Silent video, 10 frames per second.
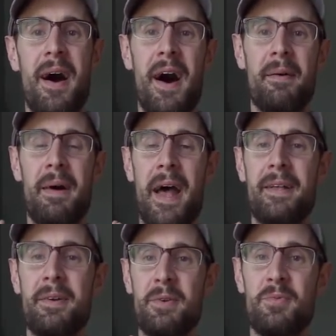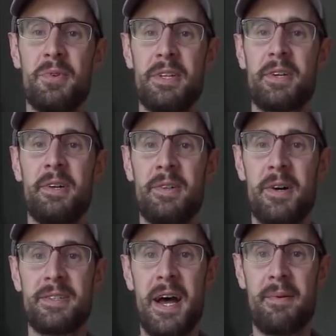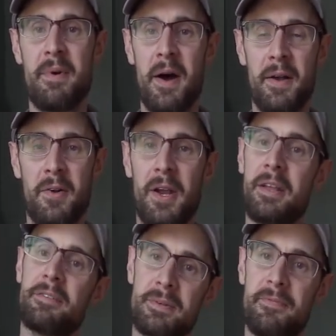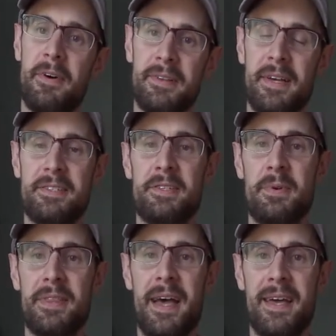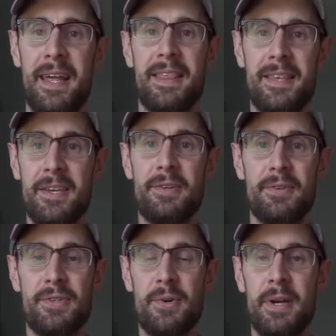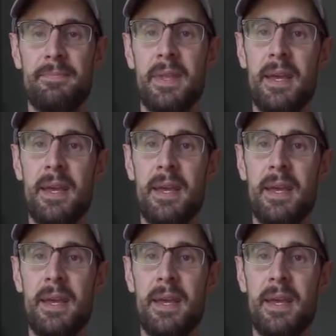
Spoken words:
I really took a long time creating some fun lessons with that, and I think you'll enjoy it.